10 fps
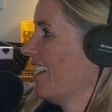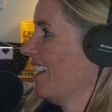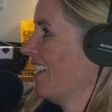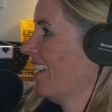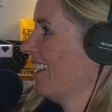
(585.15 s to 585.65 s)

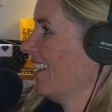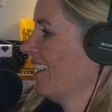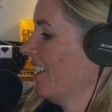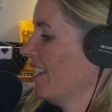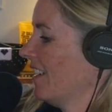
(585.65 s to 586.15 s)

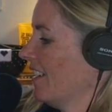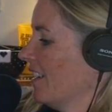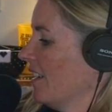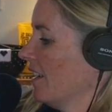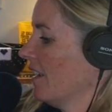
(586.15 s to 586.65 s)

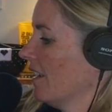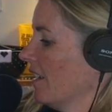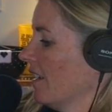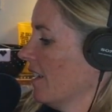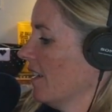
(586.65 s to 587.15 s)

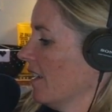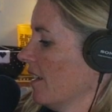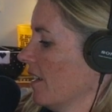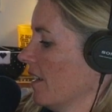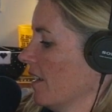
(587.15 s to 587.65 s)

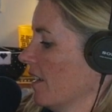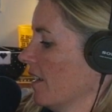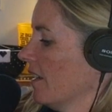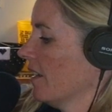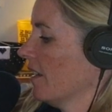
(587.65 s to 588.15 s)

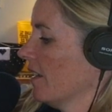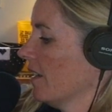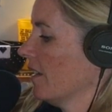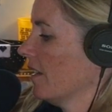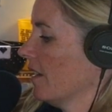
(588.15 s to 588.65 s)

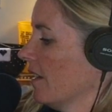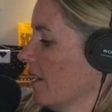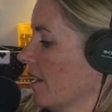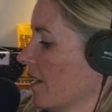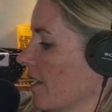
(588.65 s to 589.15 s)

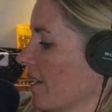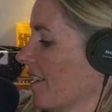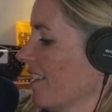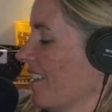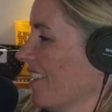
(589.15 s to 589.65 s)

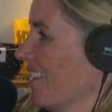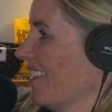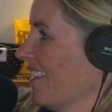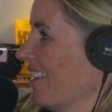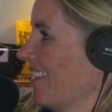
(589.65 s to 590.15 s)

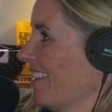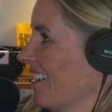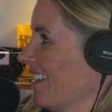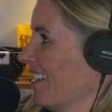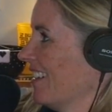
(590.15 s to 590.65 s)

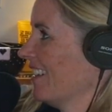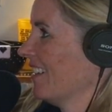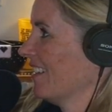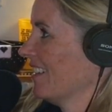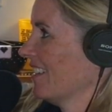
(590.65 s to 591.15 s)

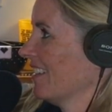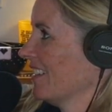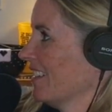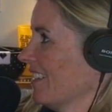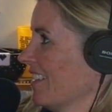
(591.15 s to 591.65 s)

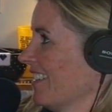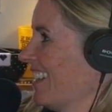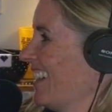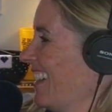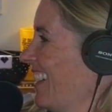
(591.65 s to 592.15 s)

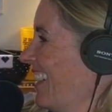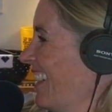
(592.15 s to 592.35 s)
(silent)